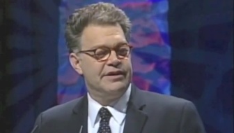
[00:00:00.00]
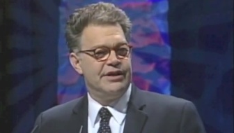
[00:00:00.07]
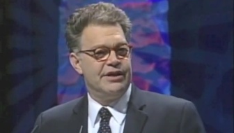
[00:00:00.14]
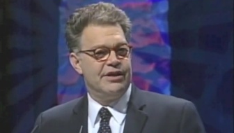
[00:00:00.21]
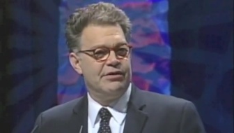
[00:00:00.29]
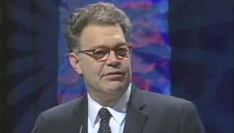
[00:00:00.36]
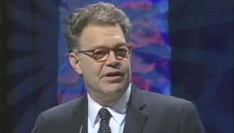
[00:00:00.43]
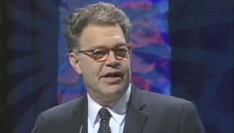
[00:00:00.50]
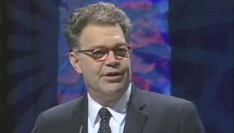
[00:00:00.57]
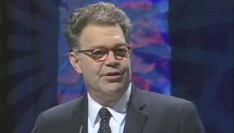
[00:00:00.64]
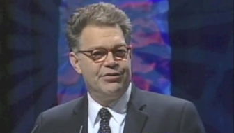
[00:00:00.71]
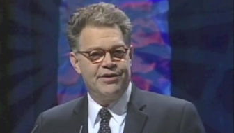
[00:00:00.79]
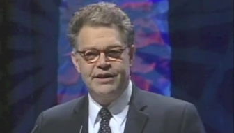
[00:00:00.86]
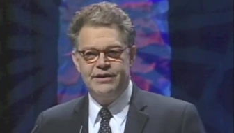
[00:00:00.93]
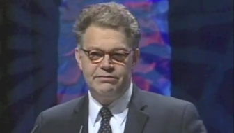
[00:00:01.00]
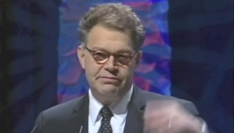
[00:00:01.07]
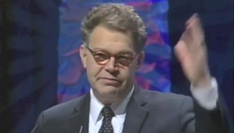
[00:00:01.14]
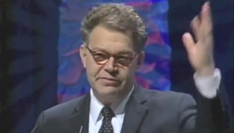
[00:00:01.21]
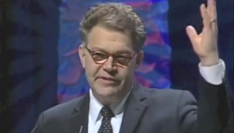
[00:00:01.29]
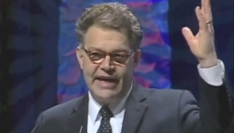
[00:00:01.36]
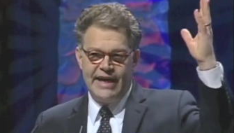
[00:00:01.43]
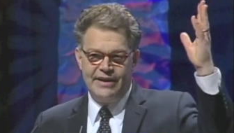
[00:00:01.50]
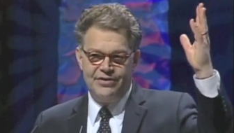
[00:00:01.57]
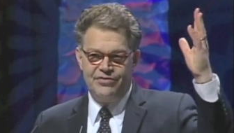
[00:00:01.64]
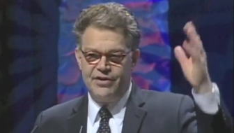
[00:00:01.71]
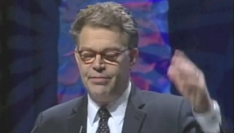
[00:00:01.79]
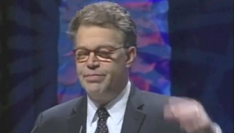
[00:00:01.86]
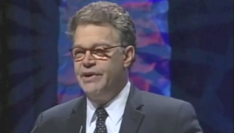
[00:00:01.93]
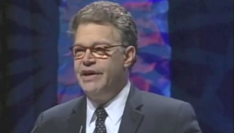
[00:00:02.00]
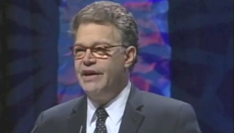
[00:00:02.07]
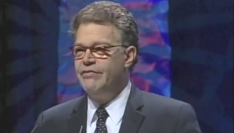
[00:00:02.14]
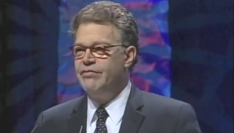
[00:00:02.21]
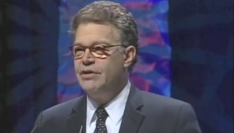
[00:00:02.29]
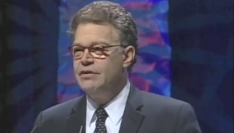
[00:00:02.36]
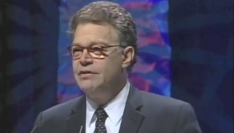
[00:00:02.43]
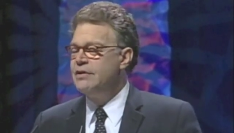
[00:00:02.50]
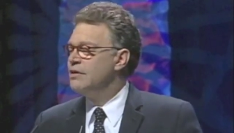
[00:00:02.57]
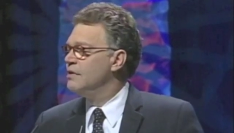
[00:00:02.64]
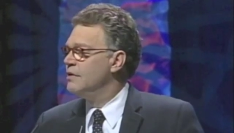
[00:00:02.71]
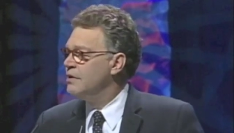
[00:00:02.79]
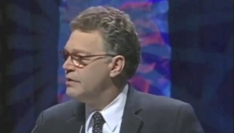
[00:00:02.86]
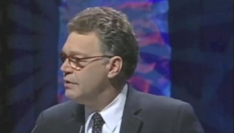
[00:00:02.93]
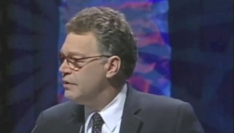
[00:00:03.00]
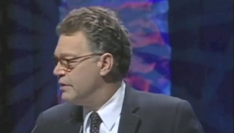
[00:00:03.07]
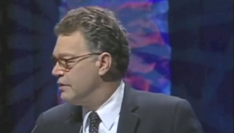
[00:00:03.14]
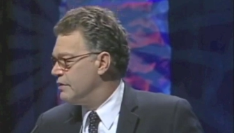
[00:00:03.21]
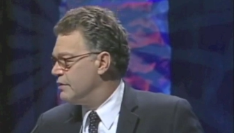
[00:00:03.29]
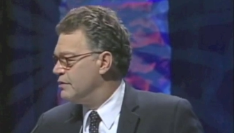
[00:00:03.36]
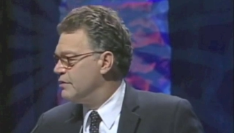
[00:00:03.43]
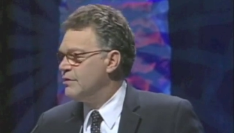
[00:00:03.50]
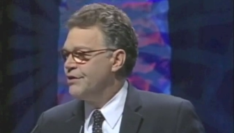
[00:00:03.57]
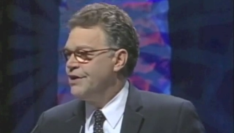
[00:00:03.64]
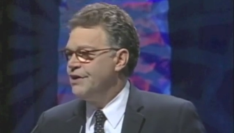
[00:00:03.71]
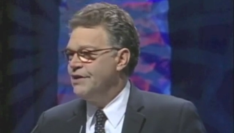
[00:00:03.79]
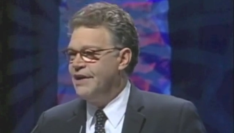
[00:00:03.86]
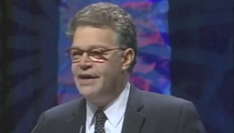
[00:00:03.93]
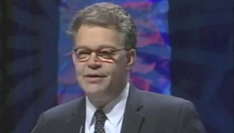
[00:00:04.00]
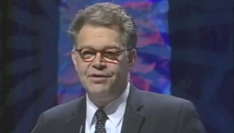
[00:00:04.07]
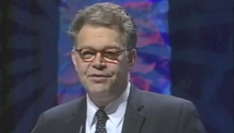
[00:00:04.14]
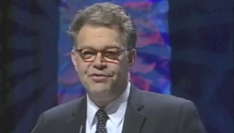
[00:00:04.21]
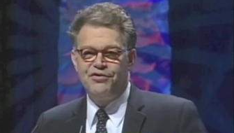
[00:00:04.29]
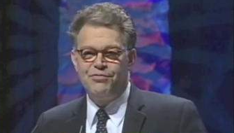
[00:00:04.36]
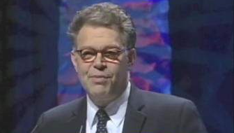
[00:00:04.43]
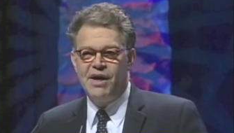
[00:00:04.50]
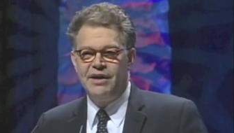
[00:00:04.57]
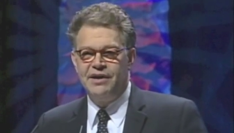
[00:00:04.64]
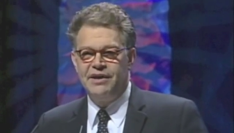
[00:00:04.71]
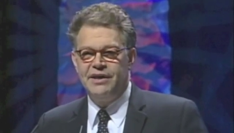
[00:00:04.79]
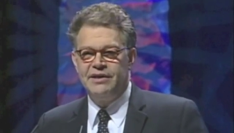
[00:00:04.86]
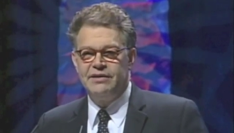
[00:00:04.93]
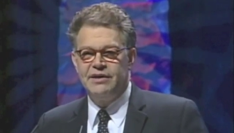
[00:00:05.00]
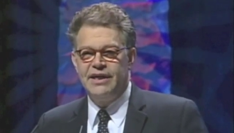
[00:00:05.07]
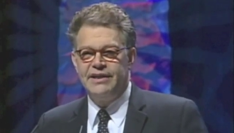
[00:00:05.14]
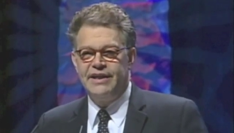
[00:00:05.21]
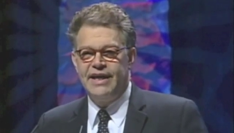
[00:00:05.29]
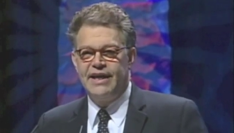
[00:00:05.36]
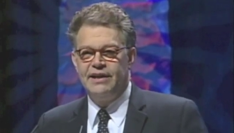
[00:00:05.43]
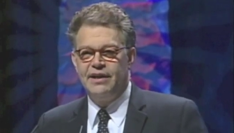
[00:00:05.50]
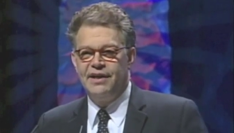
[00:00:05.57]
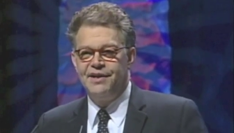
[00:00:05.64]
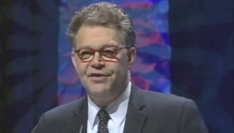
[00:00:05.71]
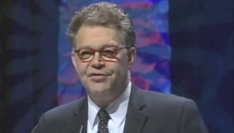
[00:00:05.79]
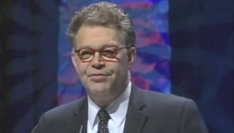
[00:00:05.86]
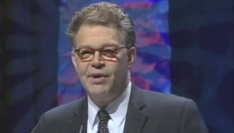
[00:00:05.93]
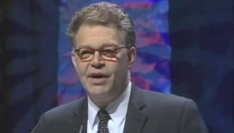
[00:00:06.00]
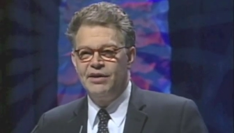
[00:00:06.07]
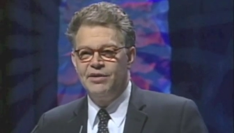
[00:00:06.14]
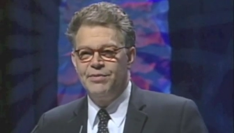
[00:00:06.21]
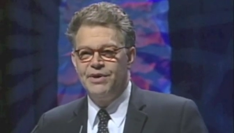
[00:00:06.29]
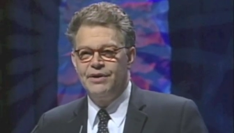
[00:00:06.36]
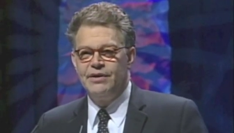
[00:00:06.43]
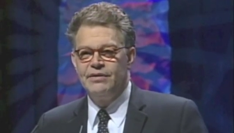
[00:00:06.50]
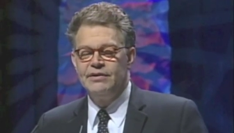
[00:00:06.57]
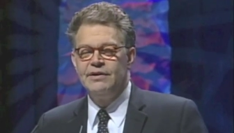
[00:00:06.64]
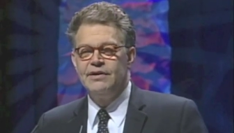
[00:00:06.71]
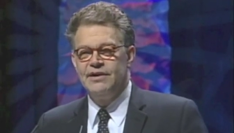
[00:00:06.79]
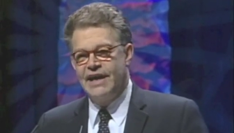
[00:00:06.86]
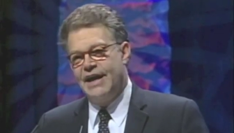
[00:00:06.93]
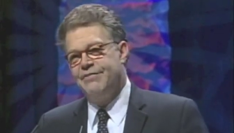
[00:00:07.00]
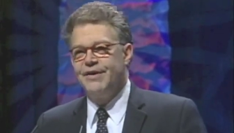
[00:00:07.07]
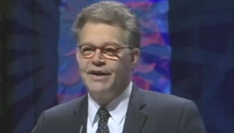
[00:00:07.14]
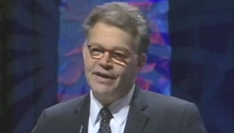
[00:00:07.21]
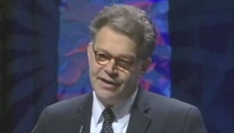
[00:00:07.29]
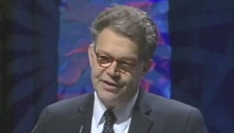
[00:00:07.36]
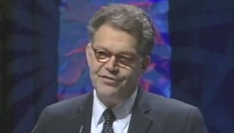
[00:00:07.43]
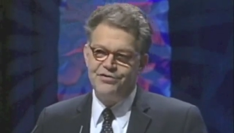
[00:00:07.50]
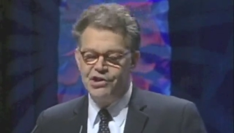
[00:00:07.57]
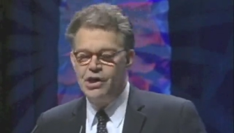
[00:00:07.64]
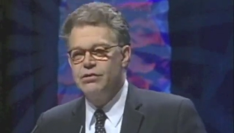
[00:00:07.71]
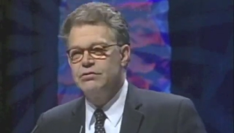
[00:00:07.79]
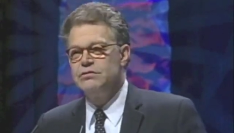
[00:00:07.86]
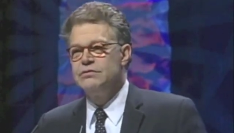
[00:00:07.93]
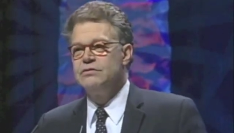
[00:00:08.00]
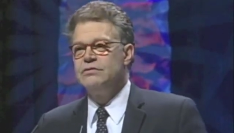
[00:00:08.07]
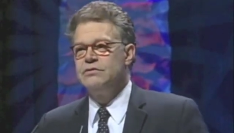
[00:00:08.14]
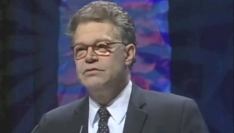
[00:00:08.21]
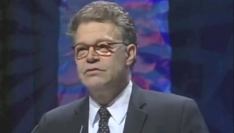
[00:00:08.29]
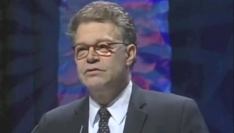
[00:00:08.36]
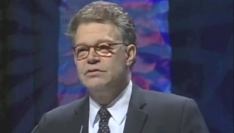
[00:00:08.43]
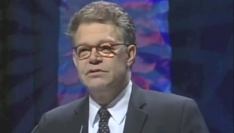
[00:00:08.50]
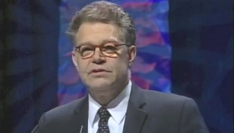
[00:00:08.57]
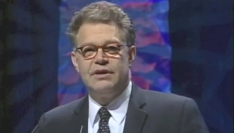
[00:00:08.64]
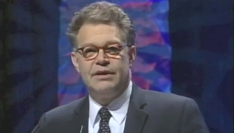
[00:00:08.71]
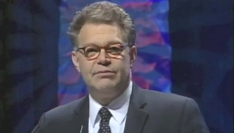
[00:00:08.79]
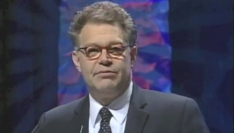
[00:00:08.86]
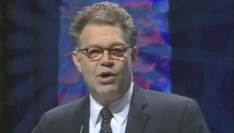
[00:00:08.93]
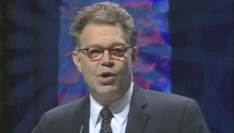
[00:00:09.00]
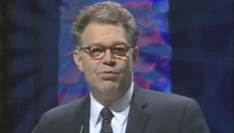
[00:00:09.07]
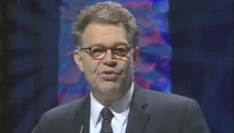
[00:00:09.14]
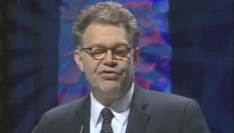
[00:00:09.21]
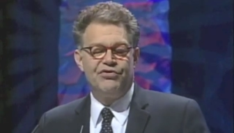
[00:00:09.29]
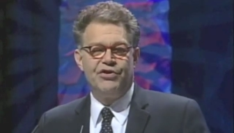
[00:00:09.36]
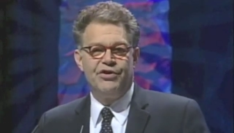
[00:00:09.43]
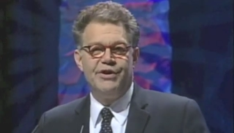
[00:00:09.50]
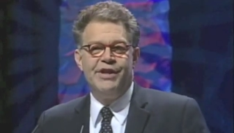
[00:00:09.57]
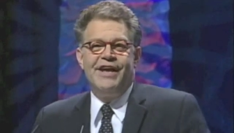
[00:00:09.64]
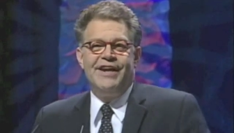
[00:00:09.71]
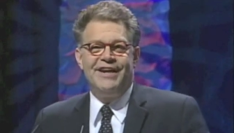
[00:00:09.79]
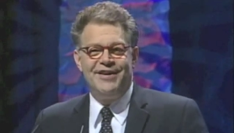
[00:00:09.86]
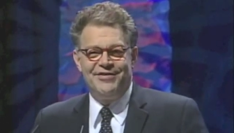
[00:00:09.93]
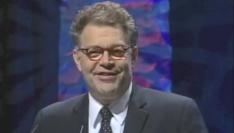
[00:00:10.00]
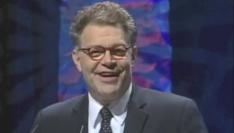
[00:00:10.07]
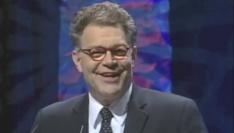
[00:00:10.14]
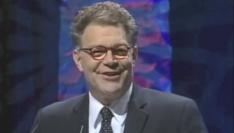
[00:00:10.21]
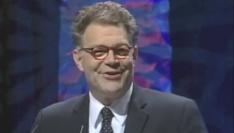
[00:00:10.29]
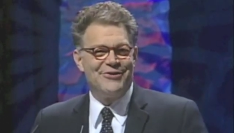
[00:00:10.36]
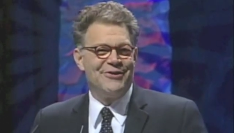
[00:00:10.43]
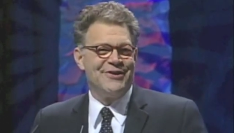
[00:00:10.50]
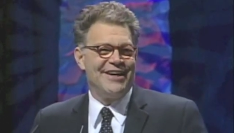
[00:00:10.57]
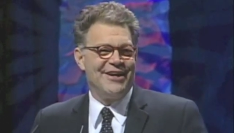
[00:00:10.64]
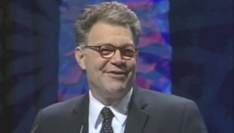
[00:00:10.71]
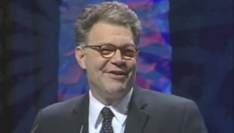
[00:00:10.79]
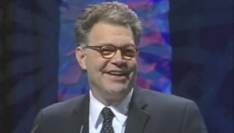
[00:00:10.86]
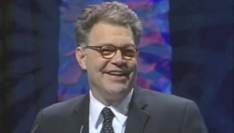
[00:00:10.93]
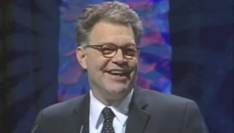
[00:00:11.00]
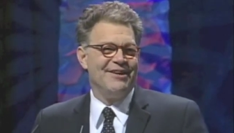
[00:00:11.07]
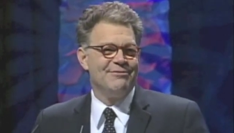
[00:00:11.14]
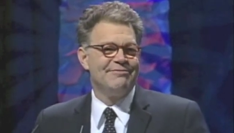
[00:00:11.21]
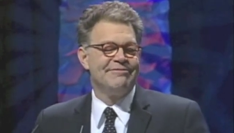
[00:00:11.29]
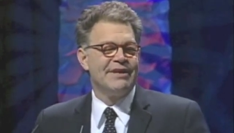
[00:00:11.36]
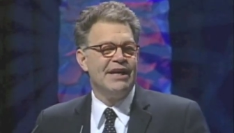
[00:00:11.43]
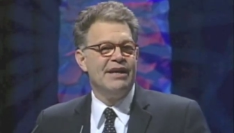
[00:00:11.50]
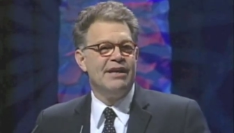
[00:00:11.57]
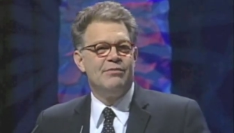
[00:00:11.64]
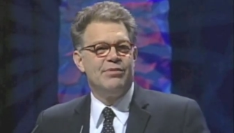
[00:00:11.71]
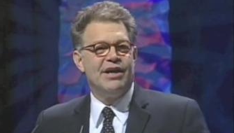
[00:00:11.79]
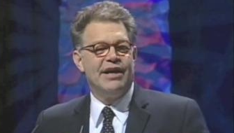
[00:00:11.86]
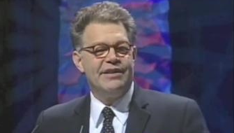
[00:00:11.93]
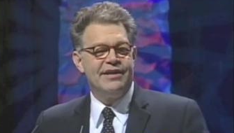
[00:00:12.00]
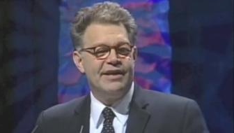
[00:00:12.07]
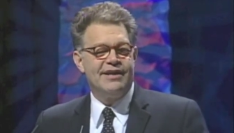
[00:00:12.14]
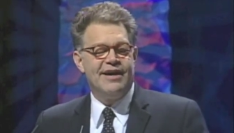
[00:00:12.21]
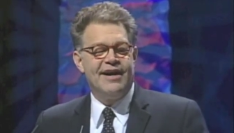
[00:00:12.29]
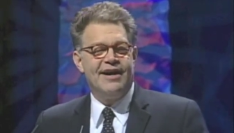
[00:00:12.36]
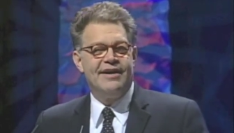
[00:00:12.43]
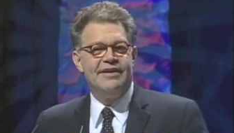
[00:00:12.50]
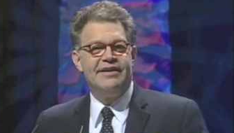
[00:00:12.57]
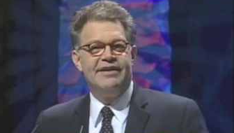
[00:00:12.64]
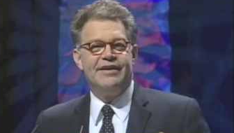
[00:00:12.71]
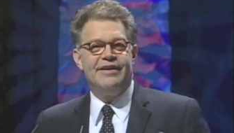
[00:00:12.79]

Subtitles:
You know, I don't think Dad's up in heaven looking down and smiling at that like he smiled at my laughing at his joke. I'm almost certain that he's not doing that right now. But I think God